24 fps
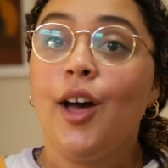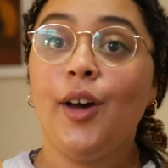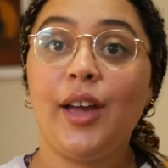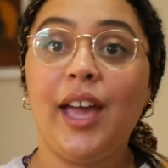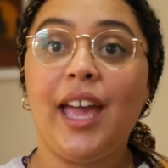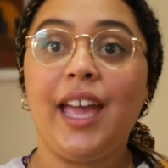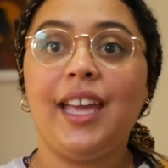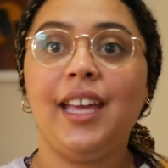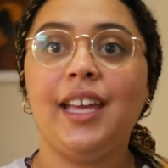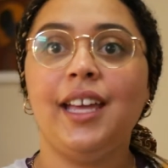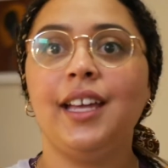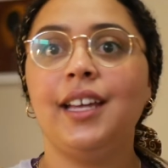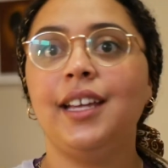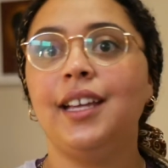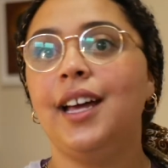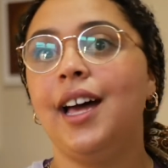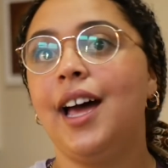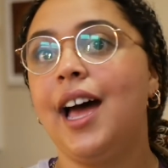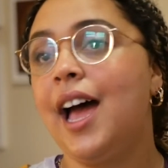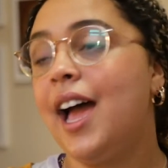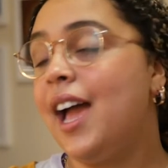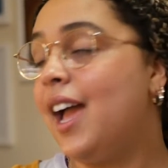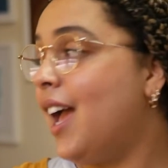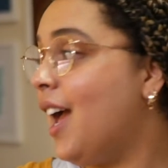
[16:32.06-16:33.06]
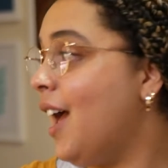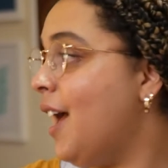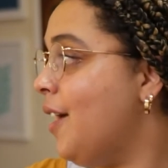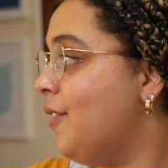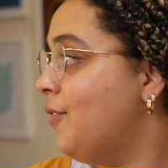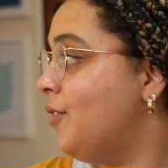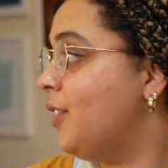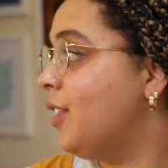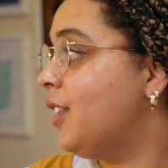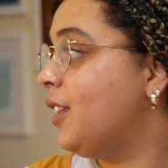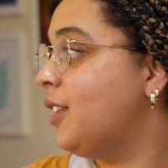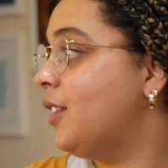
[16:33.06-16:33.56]
Okay, I have
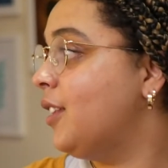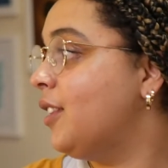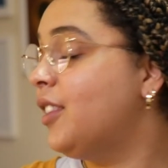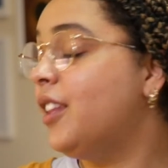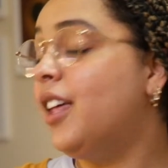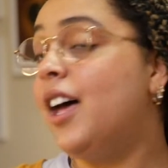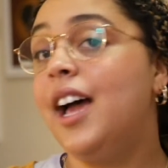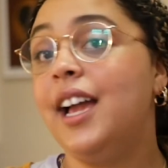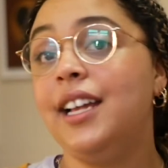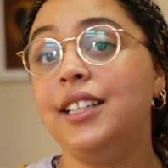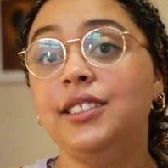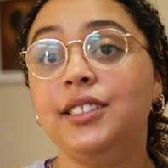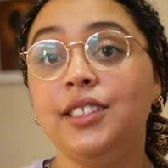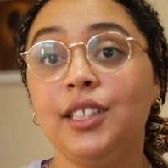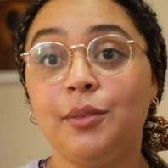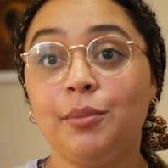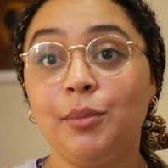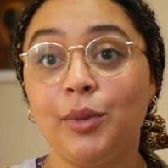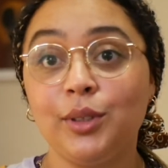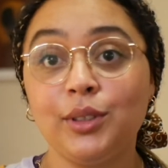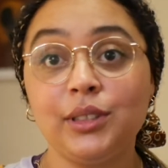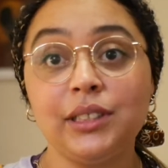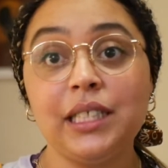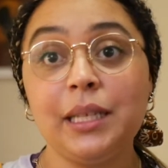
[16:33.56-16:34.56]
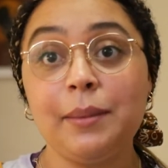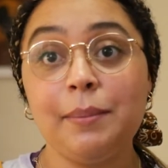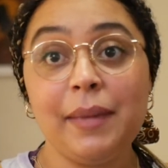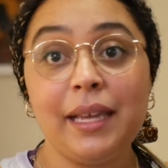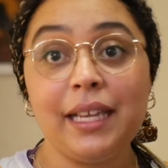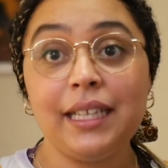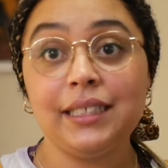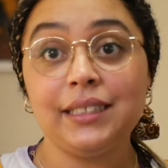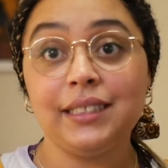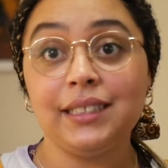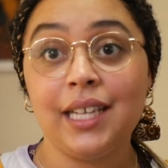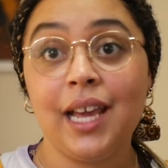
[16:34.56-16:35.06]
the icing mostly
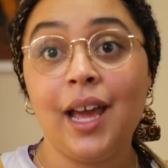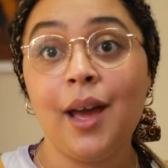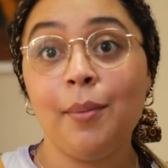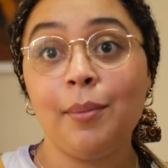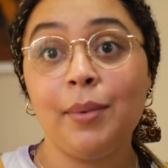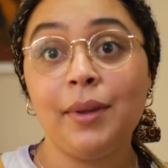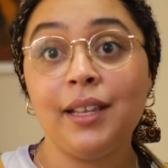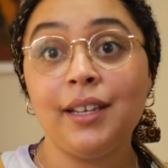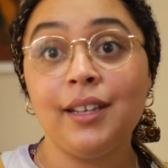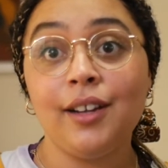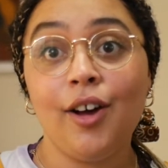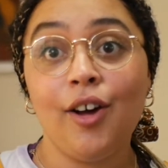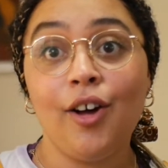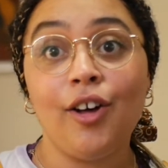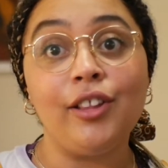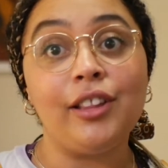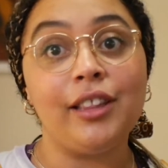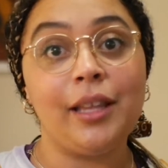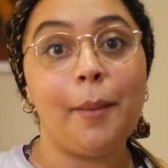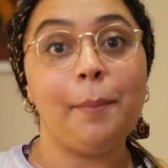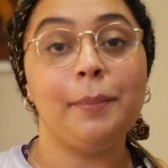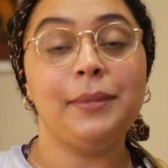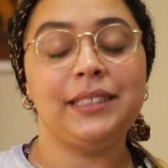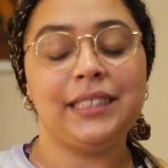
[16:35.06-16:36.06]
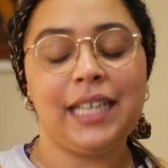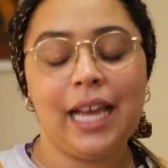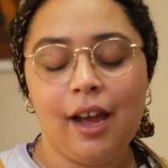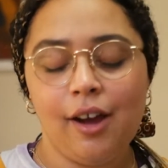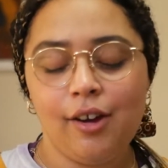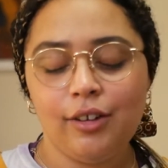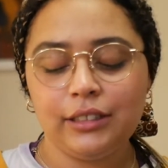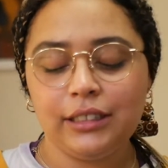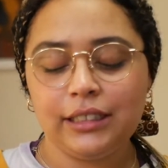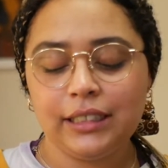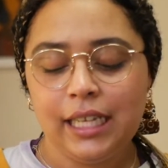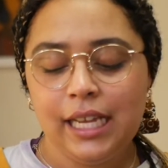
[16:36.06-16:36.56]
mixed up and all lumps
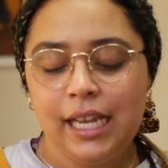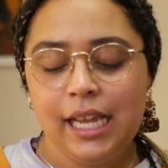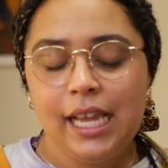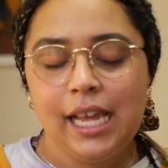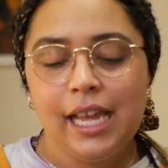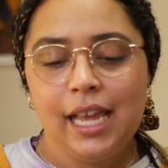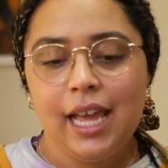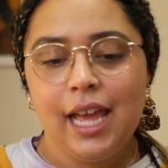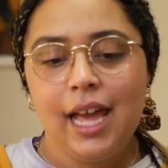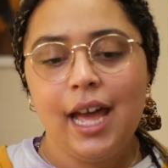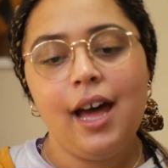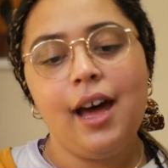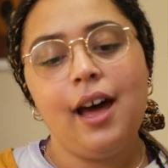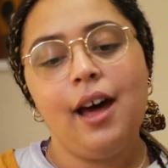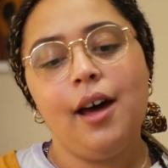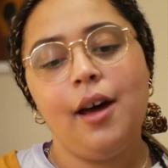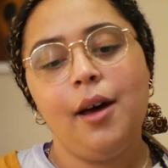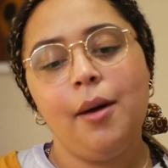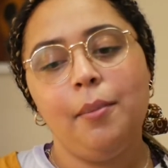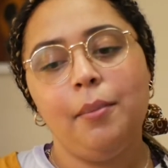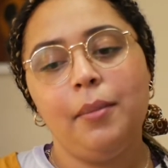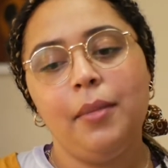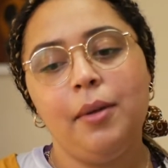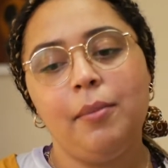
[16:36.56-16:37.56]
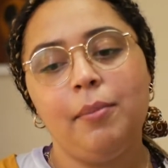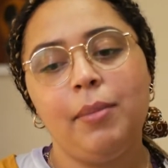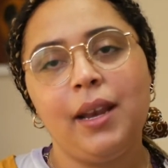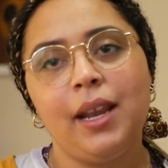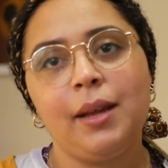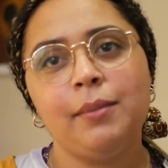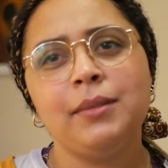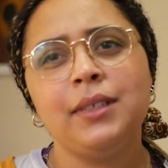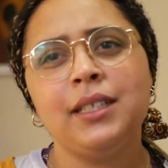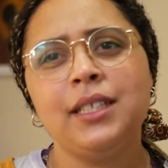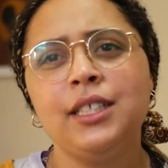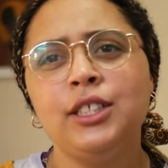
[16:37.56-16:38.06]
out, but
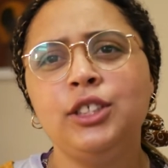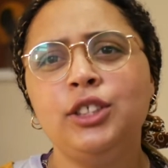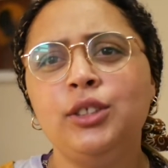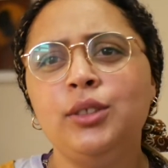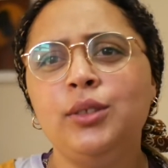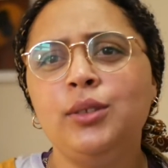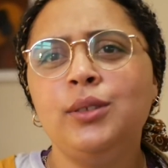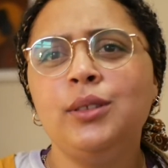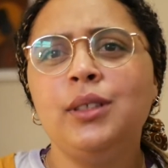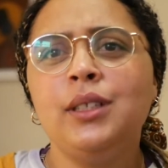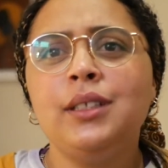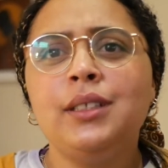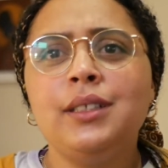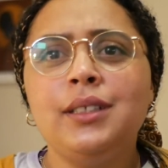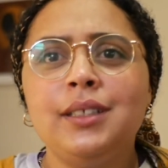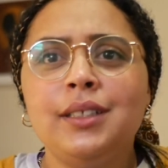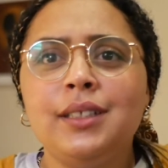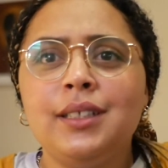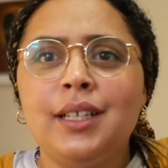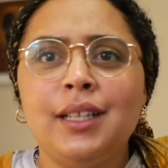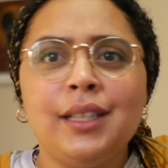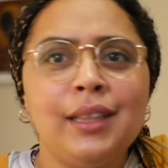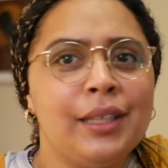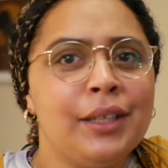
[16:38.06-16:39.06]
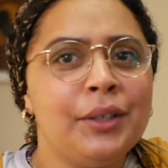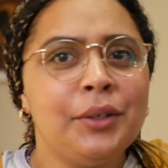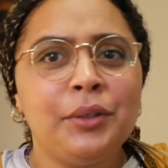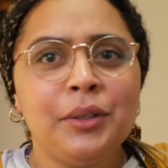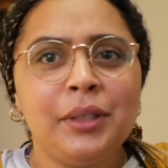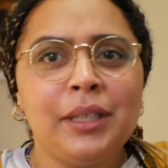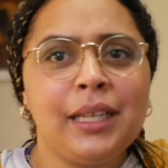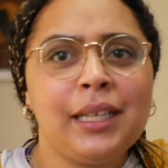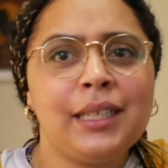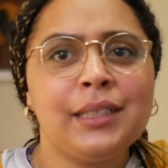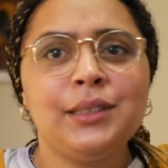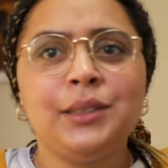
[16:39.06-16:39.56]
I'm gonna do a
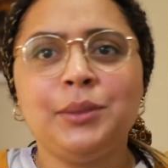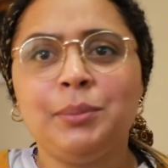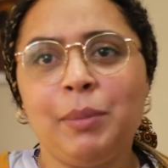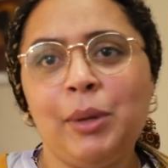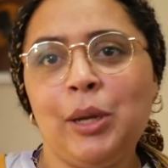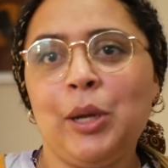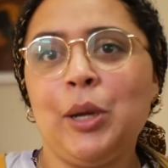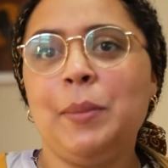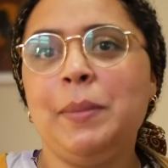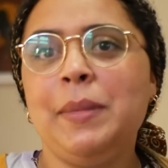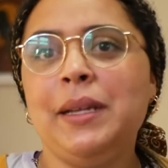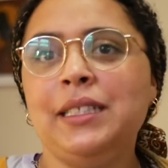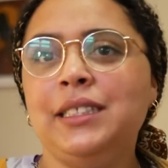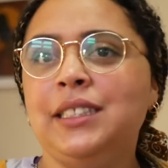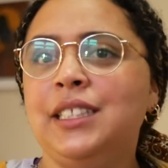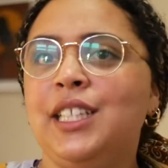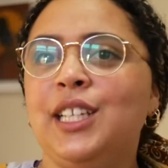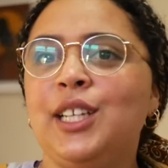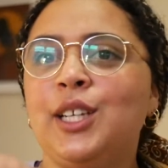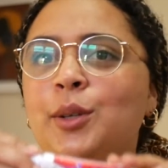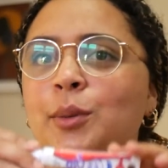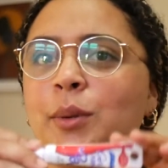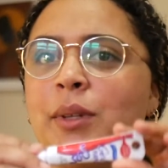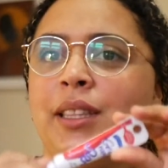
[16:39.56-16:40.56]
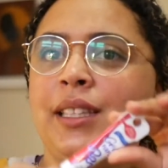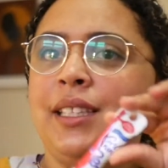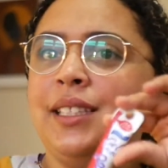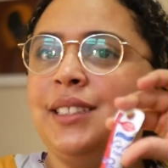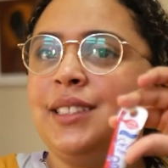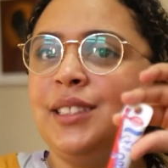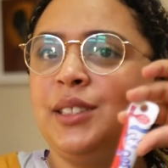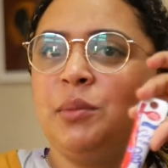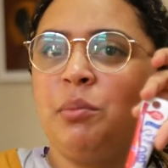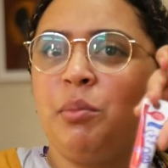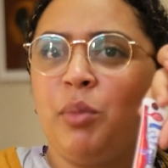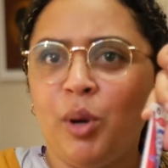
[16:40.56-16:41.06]
little experiment here with
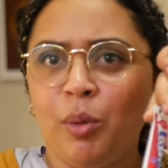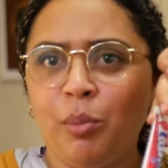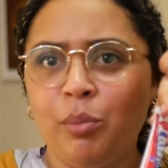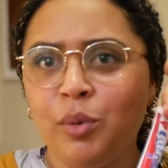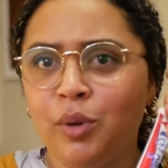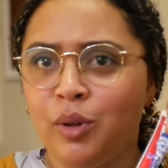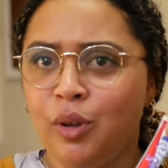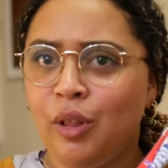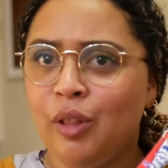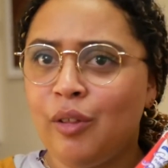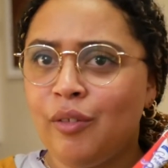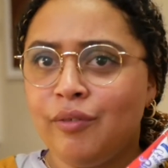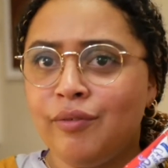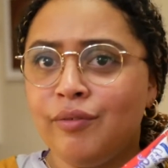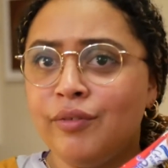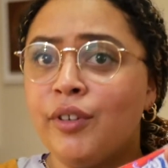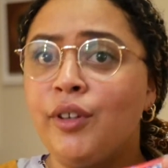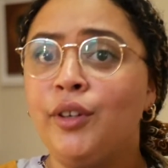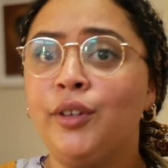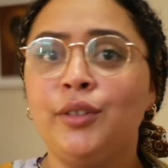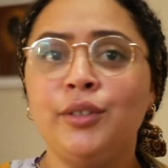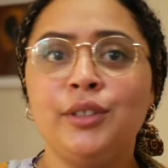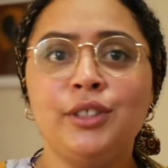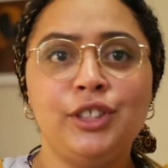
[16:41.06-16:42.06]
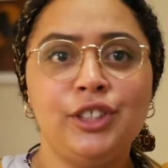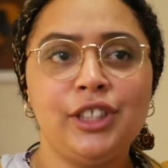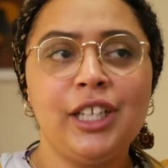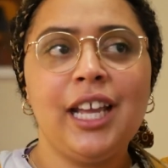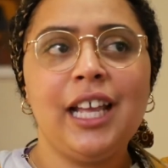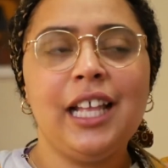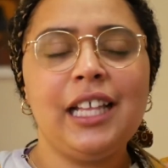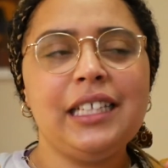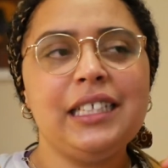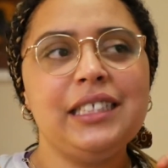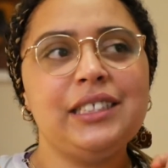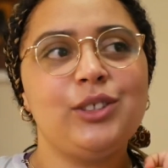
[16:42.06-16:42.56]
this purple food
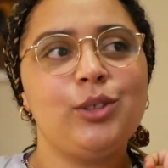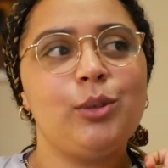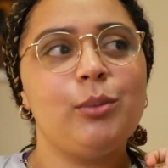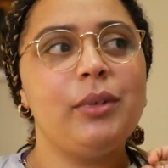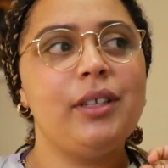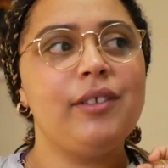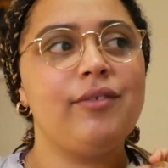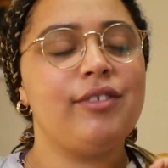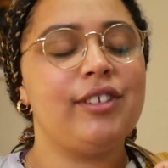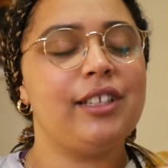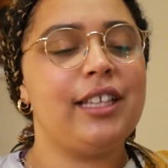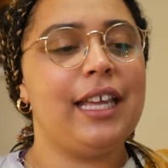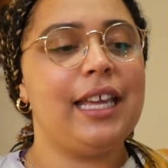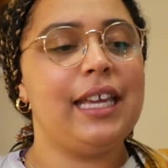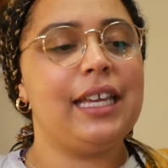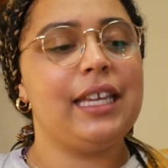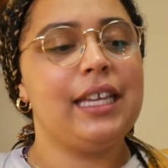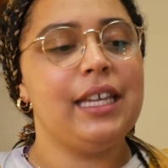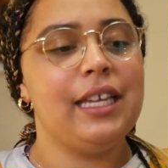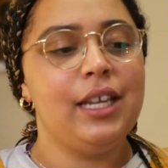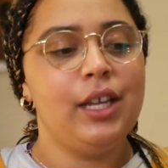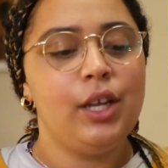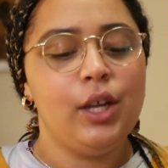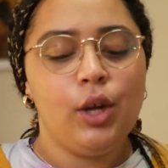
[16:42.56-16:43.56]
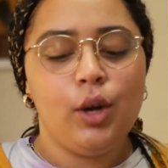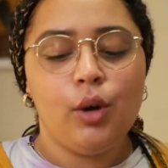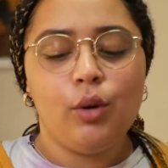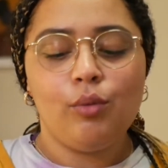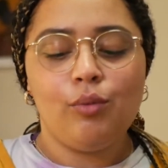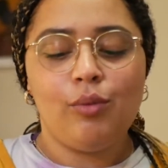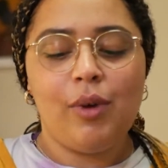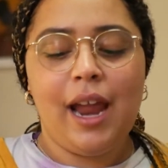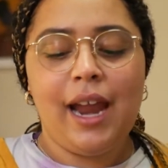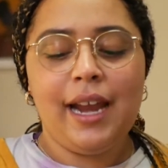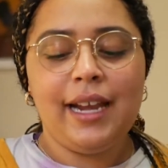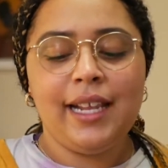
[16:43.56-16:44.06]
gel. It's normally for like
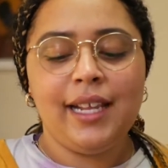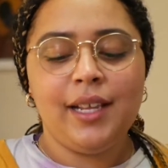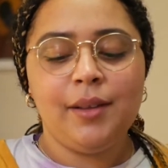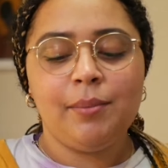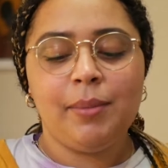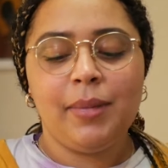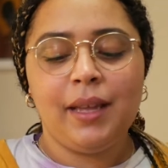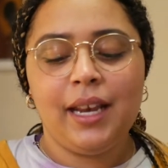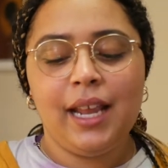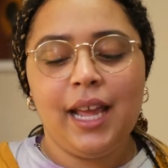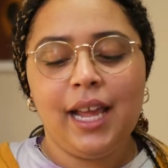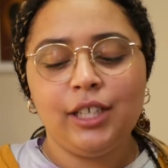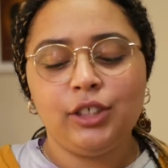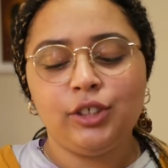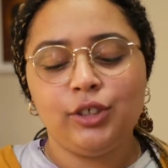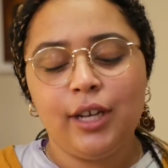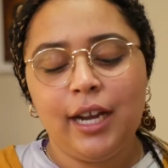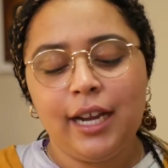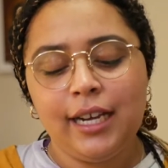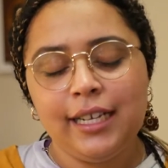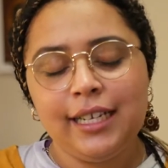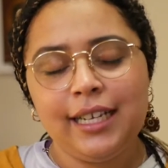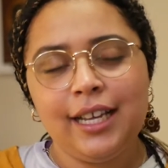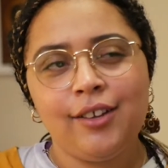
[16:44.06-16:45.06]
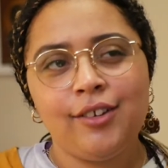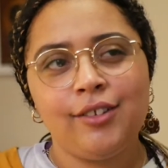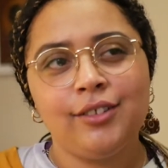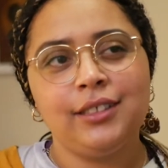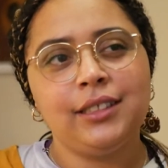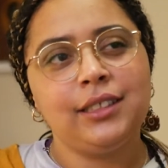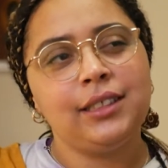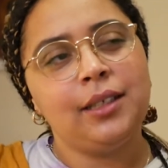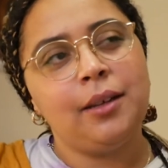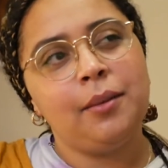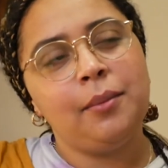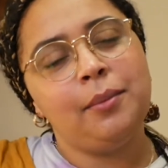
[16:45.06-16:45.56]
writing, but I tried it out on
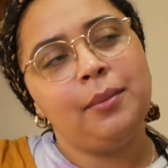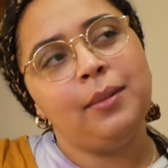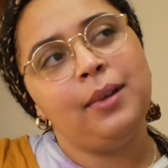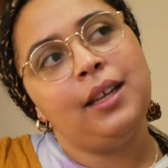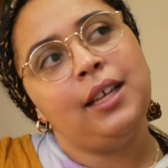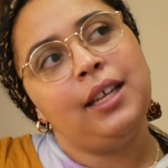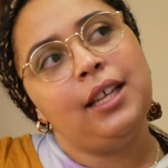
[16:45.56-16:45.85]
some